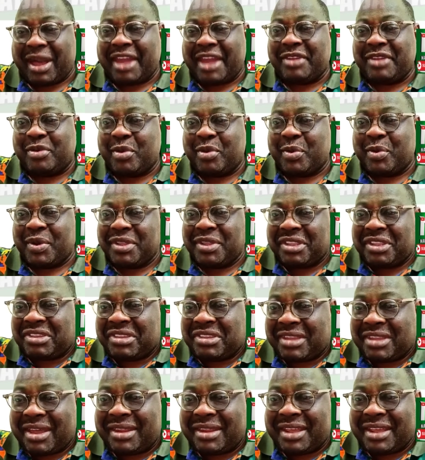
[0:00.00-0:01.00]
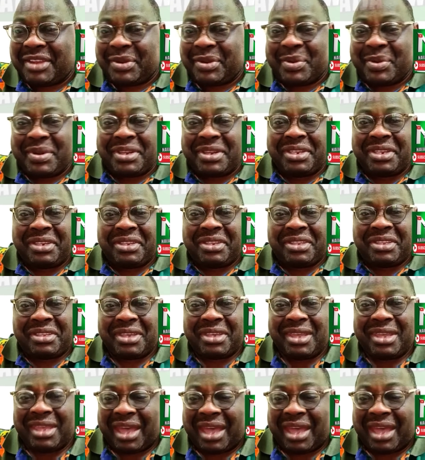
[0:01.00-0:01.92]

I don't want it and I don't need it.